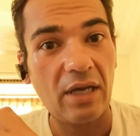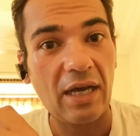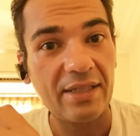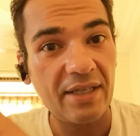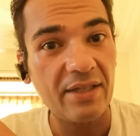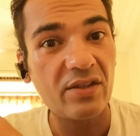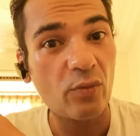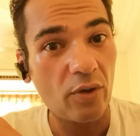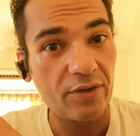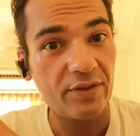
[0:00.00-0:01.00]
I think the
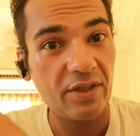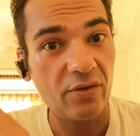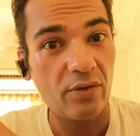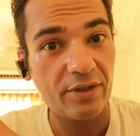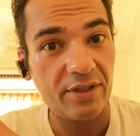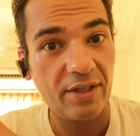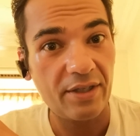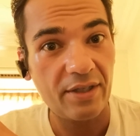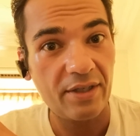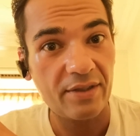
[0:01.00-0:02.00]
worst thing you are
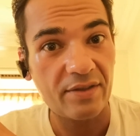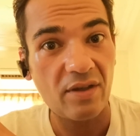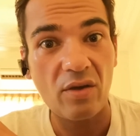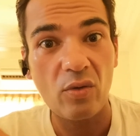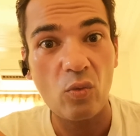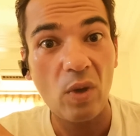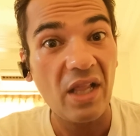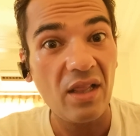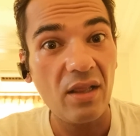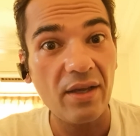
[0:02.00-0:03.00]
thinking is,
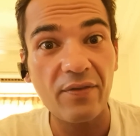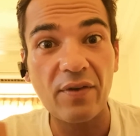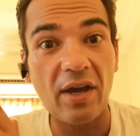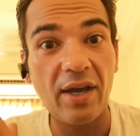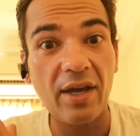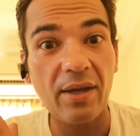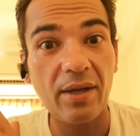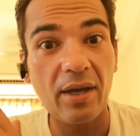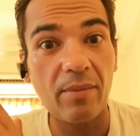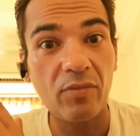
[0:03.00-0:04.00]
well, if
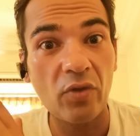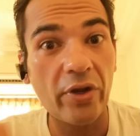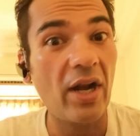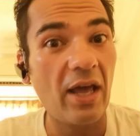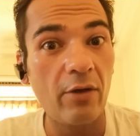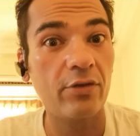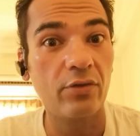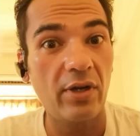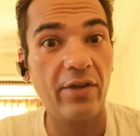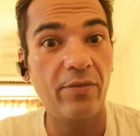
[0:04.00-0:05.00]
I am not allowed to
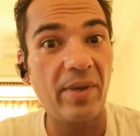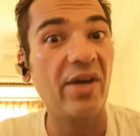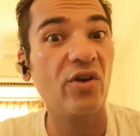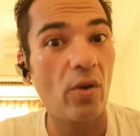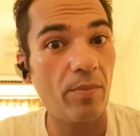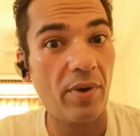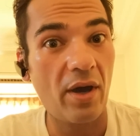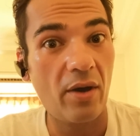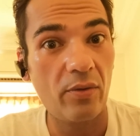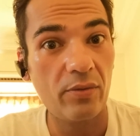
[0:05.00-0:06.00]
leave my
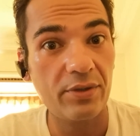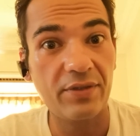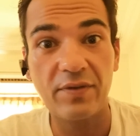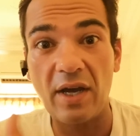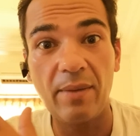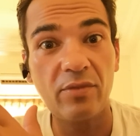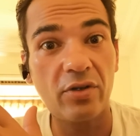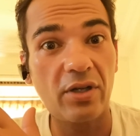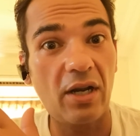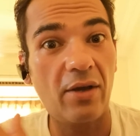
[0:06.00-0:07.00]
compound, if I'm not
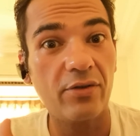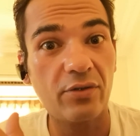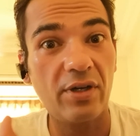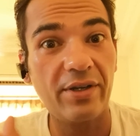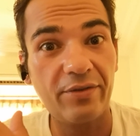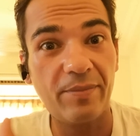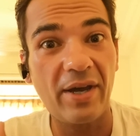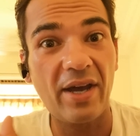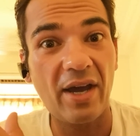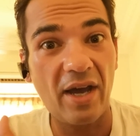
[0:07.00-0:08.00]
allowed to leave my
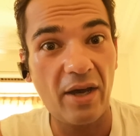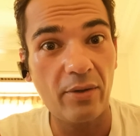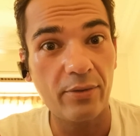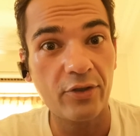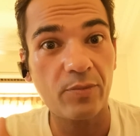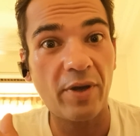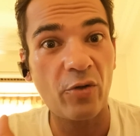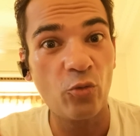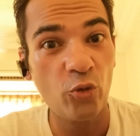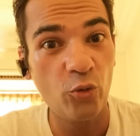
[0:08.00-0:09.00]
house, my
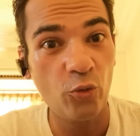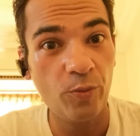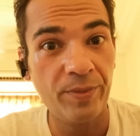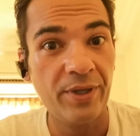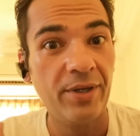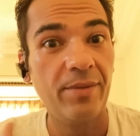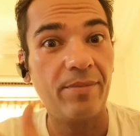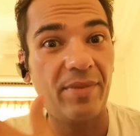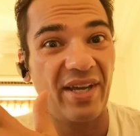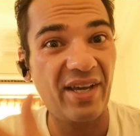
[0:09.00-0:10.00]
room,
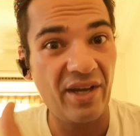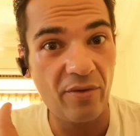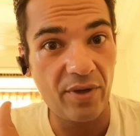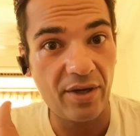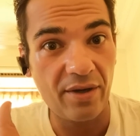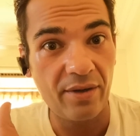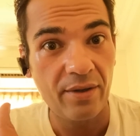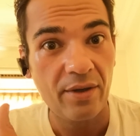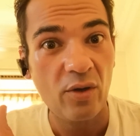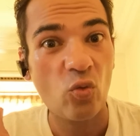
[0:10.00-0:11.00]
my area,
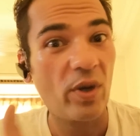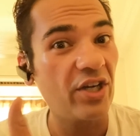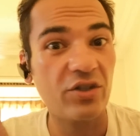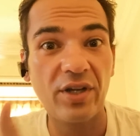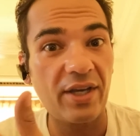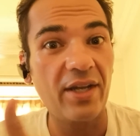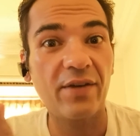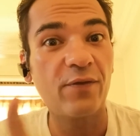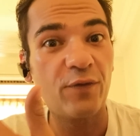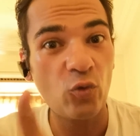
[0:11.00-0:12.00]
where should I get
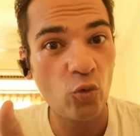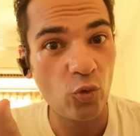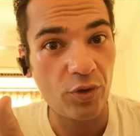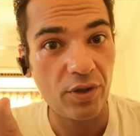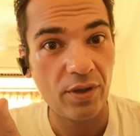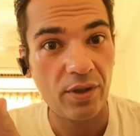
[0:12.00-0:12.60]
food